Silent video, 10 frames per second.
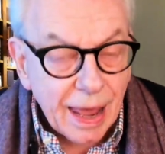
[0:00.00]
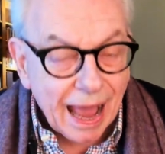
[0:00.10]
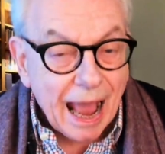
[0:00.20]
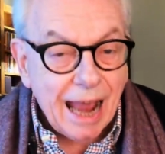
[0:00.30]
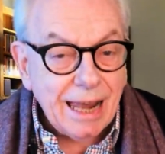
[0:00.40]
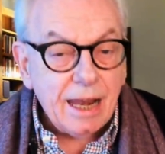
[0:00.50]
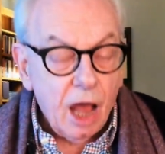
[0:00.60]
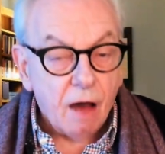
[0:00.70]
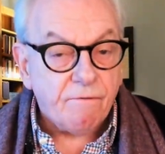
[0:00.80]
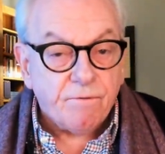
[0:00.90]
in a
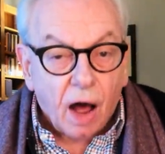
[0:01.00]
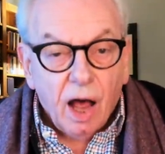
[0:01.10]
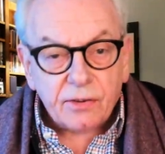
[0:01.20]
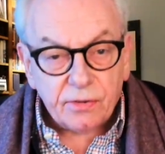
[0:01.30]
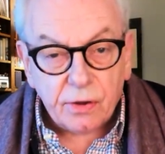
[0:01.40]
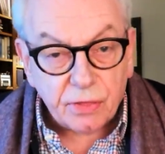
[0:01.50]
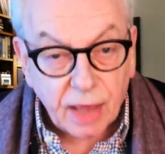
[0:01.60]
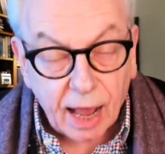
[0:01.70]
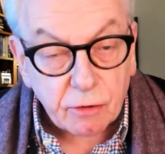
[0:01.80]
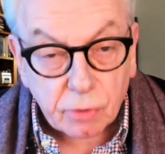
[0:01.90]
vast
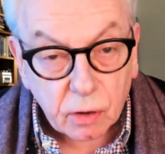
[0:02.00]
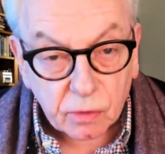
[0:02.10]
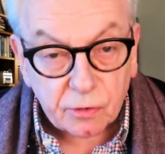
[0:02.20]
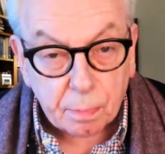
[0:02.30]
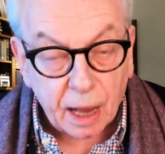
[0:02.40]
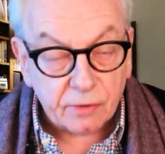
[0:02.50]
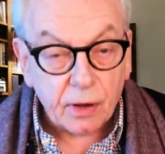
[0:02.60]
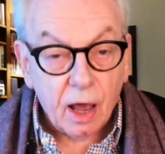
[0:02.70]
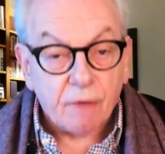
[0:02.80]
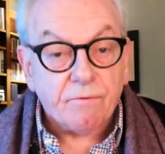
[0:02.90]
theatrical space,
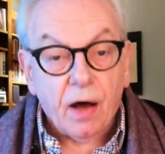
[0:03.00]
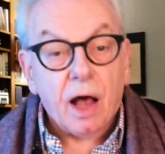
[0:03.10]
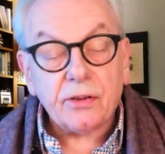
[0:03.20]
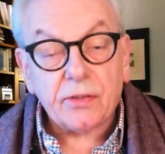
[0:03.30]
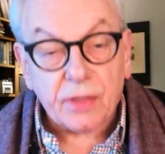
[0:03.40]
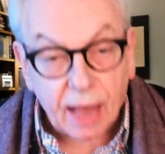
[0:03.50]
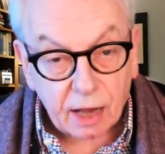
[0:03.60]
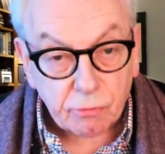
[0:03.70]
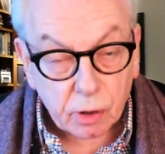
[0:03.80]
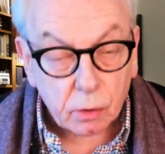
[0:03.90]
a vast
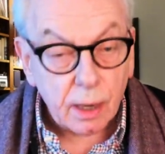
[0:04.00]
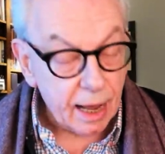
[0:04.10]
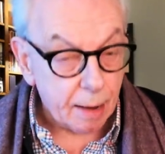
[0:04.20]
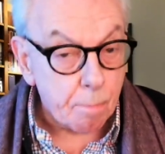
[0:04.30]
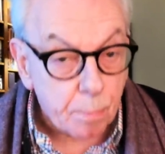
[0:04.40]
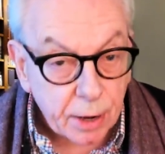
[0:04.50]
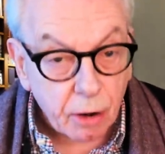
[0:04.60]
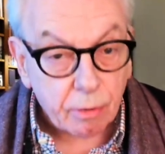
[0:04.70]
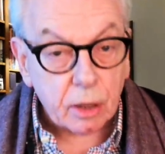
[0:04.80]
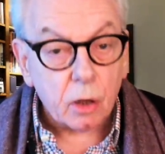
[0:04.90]
theatrical
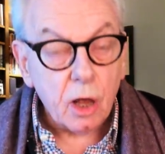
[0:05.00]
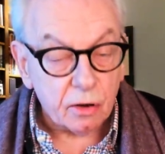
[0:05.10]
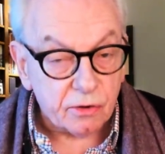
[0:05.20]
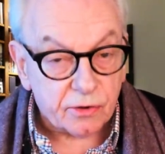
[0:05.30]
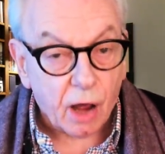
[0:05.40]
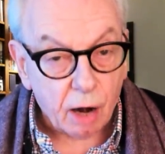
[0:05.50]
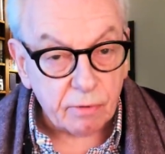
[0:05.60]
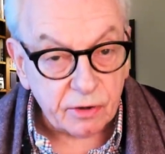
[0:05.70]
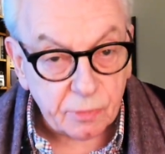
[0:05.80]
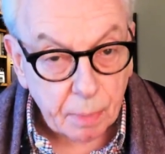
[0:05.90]
imperial czarist
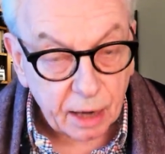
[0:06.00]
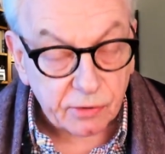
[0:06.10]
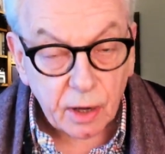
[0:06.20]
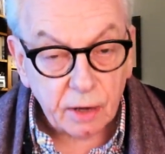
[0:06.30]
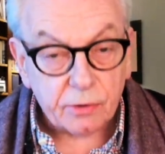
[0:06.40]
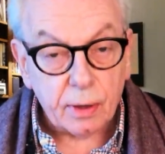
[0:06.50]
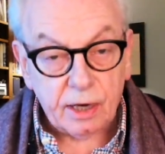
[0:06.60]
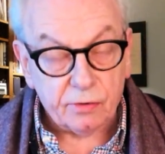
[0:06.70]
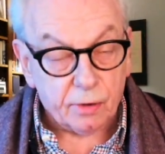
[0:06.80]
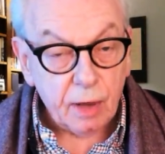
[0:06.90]
space. So it
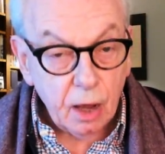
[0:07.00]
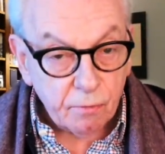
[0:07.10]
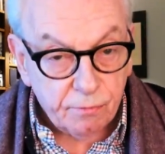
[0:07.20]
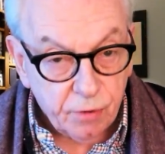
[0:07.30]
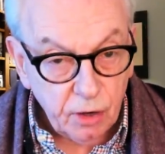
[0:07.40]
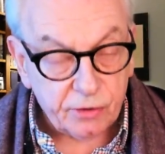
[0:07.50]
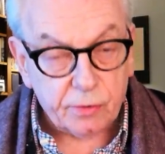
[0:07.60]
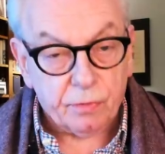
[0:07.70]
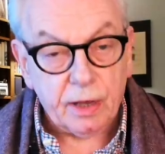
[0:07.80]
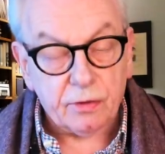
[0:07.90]
is the first of
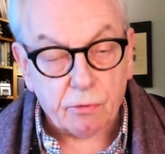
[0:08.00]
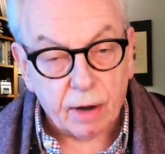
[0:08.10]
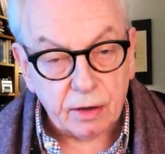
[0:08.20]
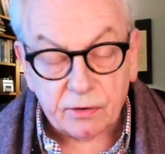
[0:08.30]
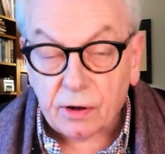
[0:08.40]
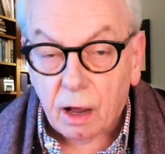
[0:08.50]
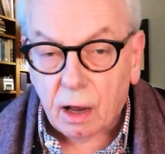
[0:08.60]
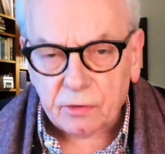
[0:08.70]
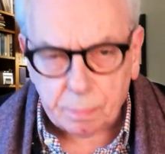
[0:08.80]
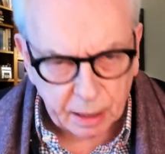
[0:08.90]
these great
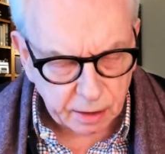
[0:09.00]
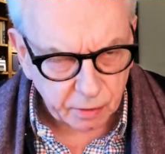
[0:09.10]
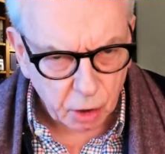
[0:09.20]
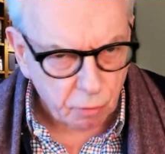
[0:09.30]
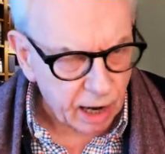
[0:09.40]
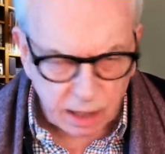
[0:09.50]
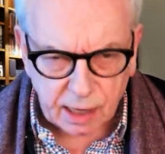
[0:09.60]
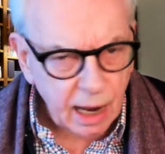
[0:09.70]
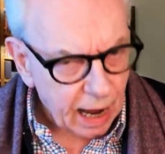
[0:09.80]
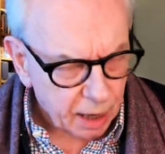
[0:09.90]
czars, Peter the Great,
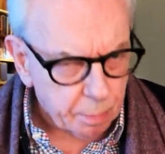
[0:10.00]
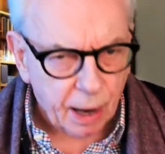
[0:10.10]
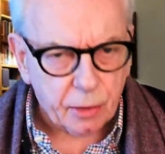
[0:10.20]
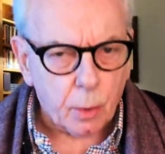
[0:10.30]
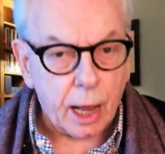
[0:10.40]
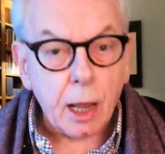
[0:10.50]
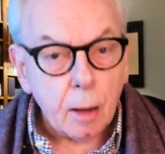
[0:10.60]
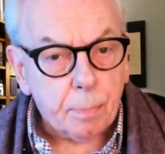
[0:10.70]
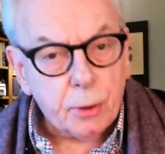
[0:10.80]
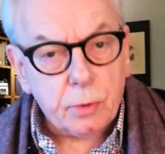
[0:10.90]
and by the way,
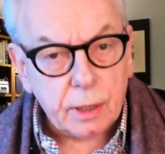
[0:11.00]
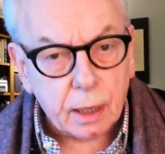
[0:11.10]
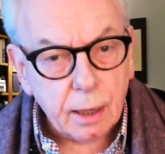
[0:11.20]
Putin,